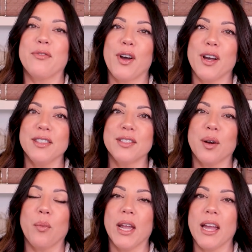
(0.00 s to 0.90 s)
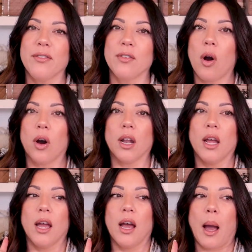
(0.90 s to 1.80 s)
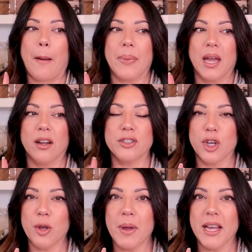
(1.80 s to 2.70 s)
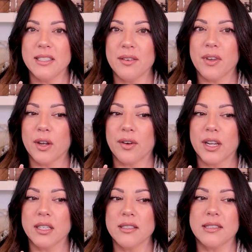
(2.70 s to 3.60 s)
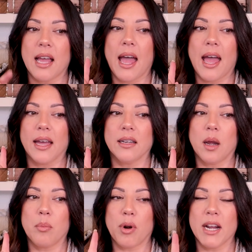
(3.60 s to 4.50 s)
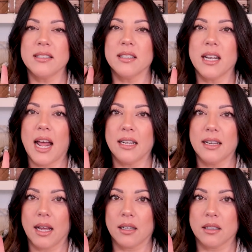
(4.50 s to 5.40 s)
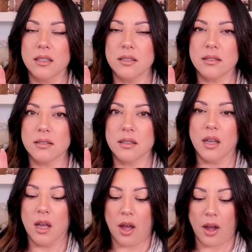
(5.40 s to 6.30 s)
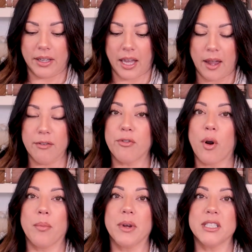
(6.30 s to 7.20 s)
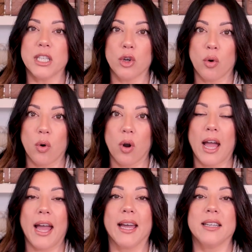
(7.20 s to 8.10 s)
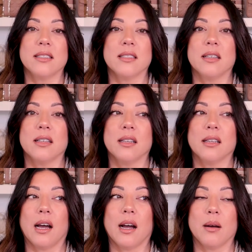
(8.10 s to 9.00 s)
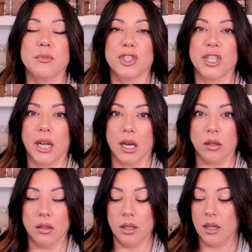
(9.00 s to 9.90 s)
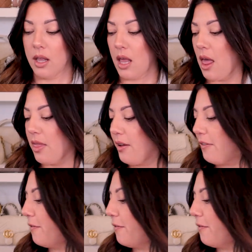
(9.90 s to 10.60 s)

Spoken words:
first we have got two pairs of earrings and a bracelet and a necklace, okay, from Dior and Chanel. The